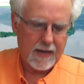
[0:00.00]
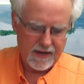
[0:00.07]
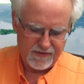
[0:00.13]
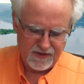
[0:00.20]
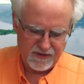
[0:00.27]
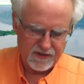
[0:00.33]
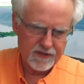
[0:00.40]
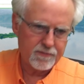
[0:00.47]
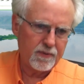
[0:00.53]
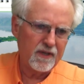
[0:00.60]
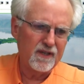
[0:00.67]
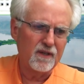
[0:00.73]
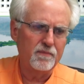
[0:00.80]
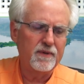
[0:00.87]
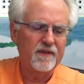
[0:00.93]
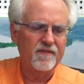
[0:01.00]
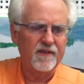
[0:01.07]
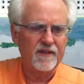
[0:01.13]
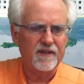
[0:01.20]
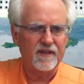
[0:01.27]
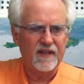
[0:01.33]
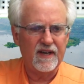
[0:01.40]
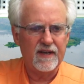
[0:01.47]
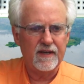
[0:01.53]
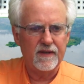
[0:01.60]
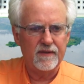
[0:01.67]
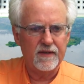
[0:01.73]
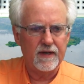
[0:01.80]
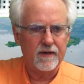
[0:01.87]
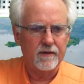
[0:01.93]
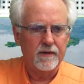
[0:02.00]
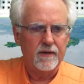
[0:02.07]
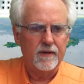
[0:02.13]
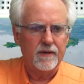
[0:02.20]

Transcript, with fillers: And then let's put a little bit of a delay in there